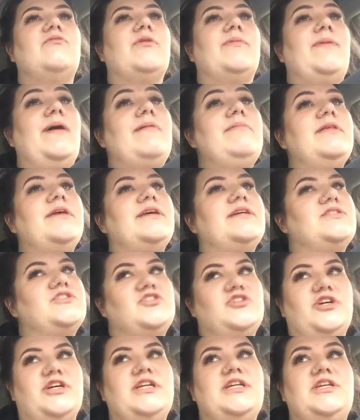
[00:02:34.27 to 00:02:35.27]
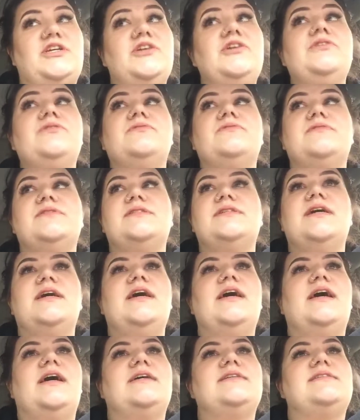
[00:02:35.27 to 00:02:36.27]
Republicans try to use
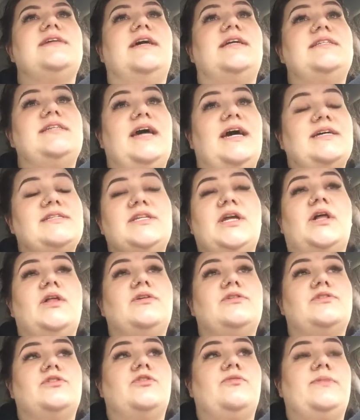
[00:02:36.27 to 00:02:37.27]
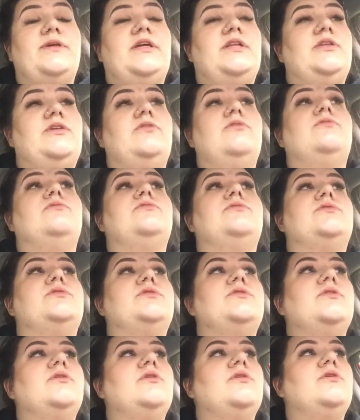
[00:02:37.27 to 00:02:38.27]
is that tax dollars are being
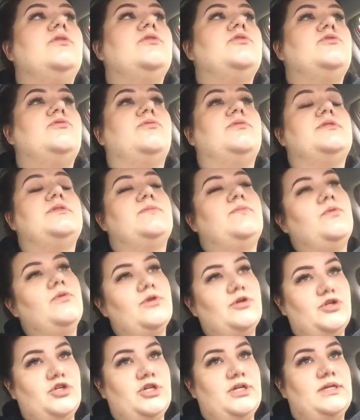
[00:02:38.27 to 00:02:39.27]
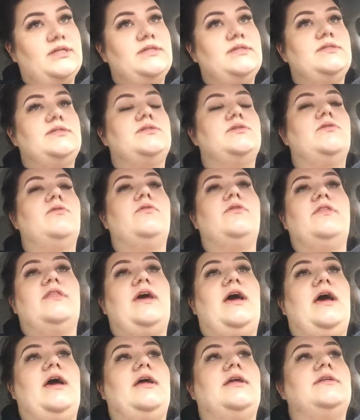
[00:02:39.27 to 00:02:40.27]
used towards abortions, or
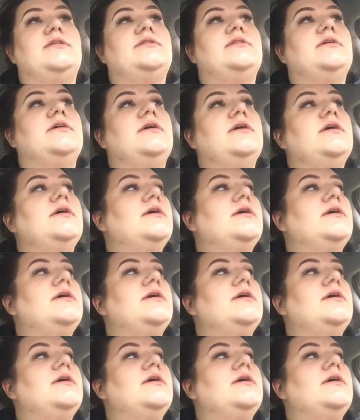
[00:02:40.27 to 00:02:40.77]
that